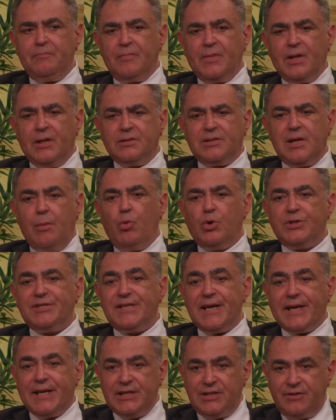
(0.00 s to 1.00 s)
somewhat
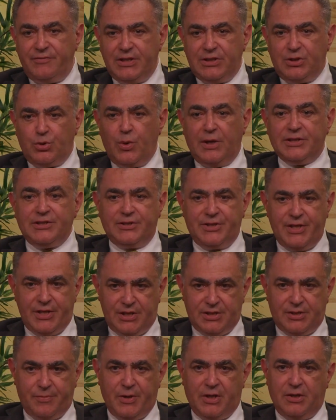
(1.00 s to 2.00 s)
secondary to other
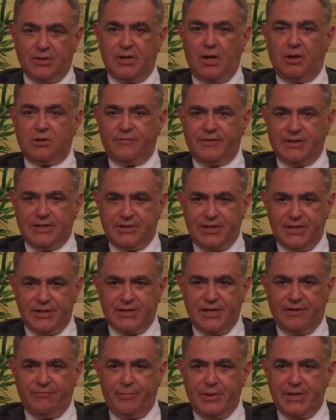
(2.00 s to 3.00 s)
things, because a lot of other things
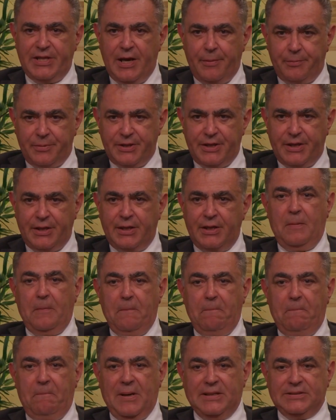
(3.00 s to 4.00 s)
have been happening.
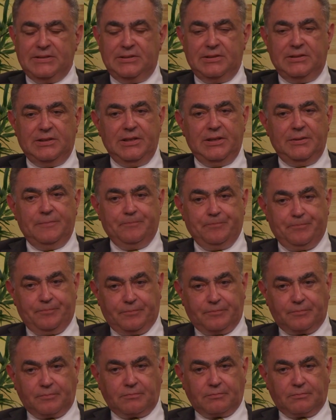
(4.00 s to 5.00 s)
But the
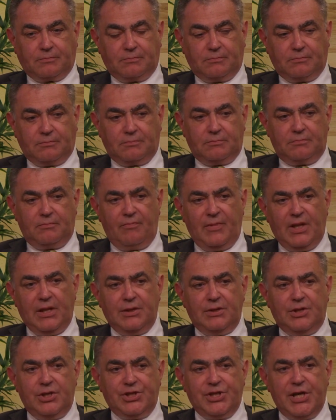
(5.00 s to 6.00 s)

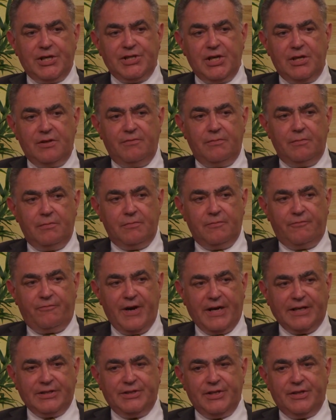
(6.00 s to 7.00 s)
Chechen
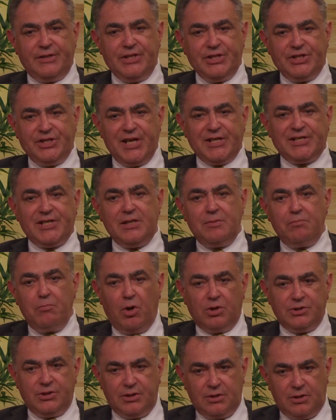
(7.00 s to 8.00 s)
factor, the Chechen
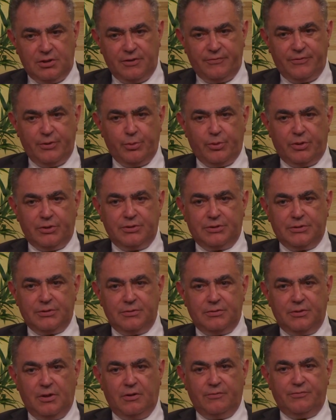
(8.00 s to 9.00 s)
model, if you want,
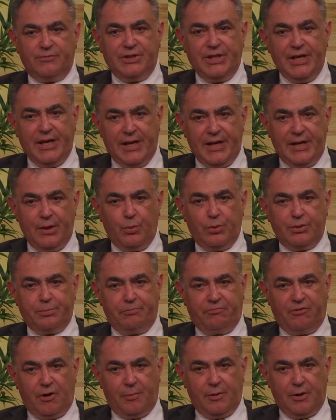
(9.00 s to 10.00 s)
of dealing with
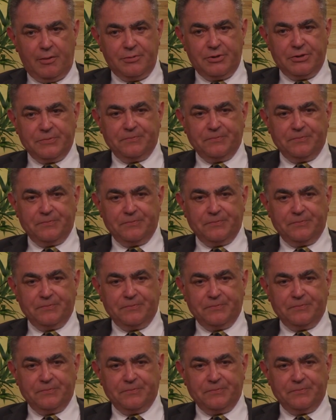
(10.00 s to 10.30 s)
problems